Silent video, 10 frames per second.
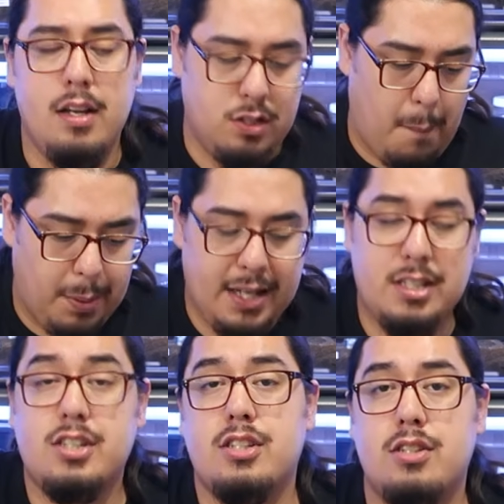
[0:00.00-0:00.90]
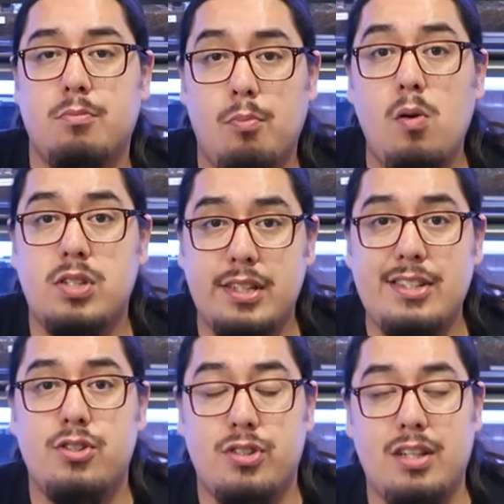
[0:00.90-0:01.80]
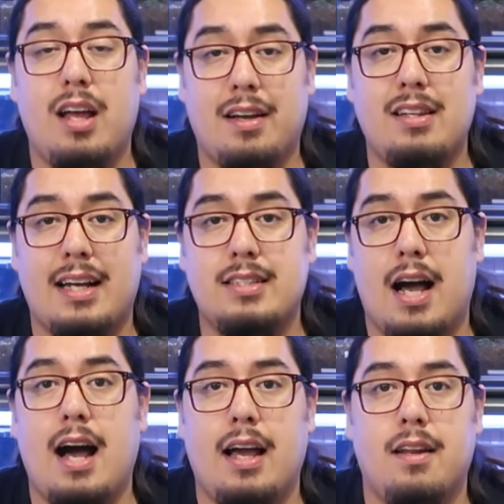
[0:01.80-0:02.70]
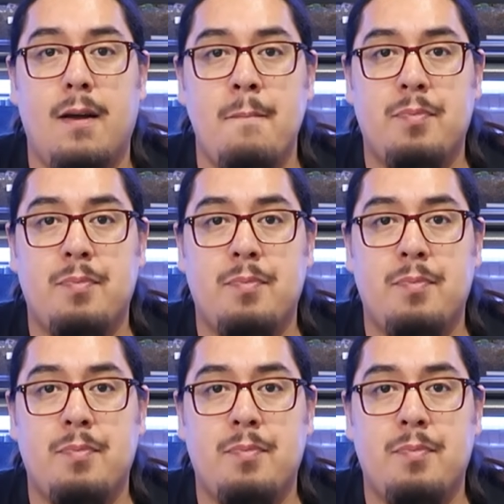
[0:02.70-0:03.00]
some places, because most lizards like to hide.